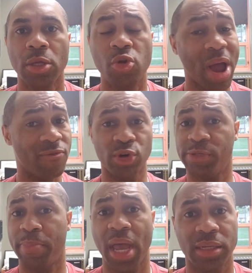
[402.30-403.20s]
You have
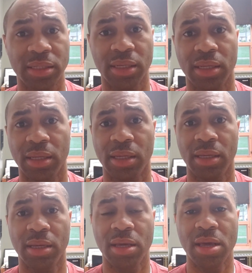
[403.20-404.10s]
respect.
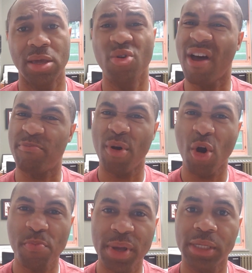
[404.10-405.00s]
You have
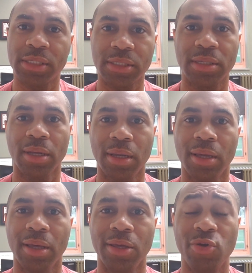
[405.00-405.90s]
purpose.
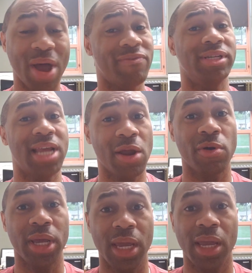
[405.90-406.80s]
You have
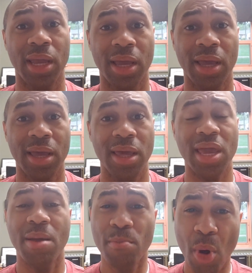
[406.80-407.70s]
integrity.
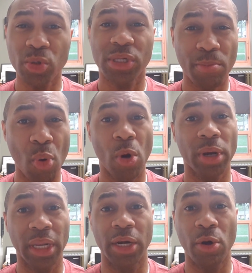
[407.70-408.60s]
And most
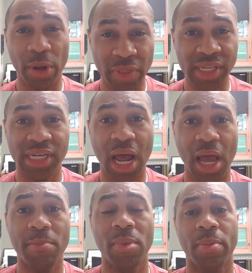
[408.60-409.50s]
importantly, during this
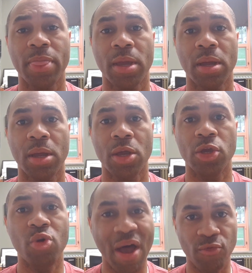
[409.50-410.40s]
time,
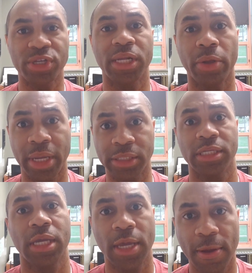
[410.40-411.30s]
you have resiliency.